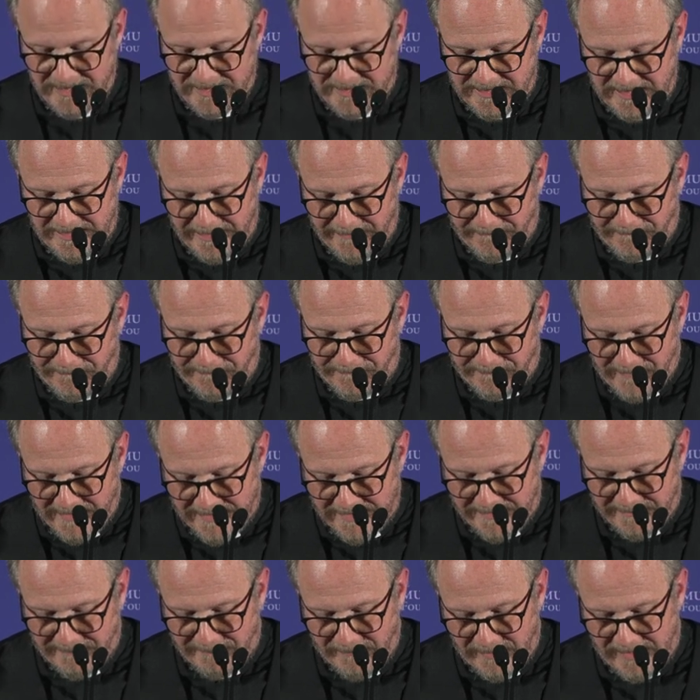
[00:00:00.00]
to live
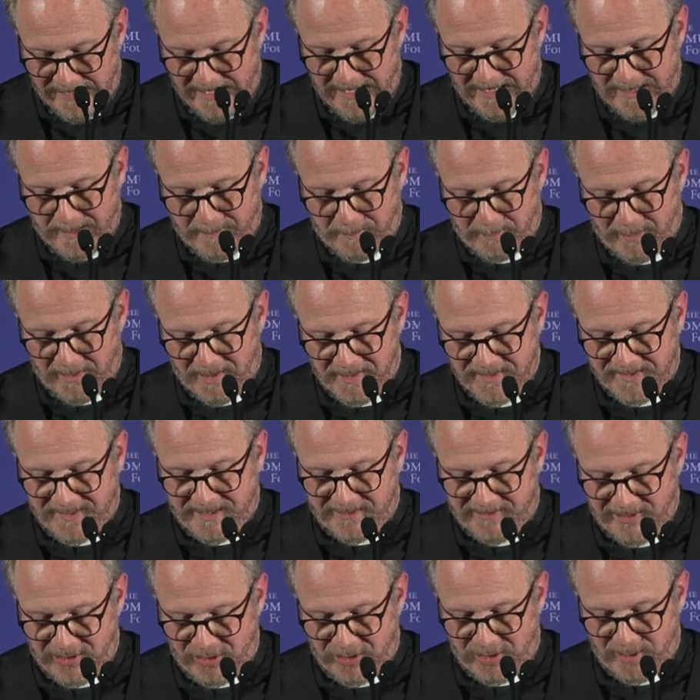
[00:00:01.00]
faithfully in a
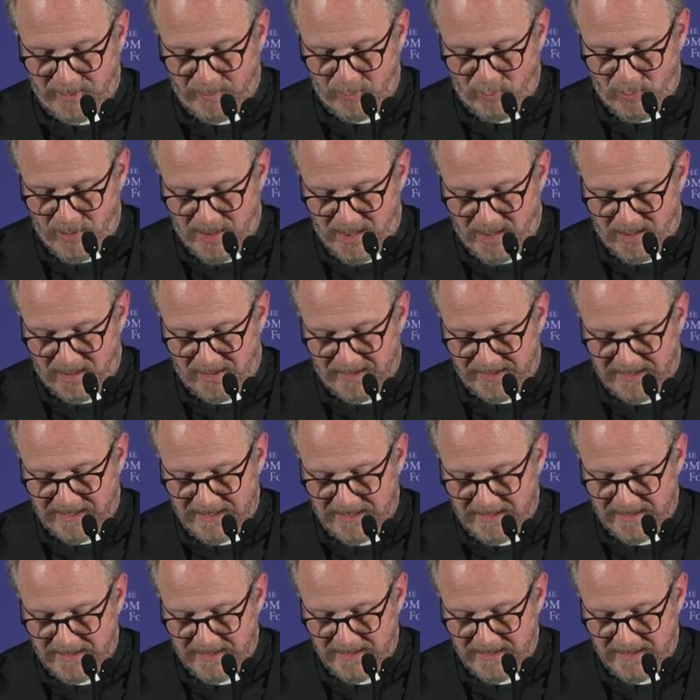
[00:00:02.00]
post Christian world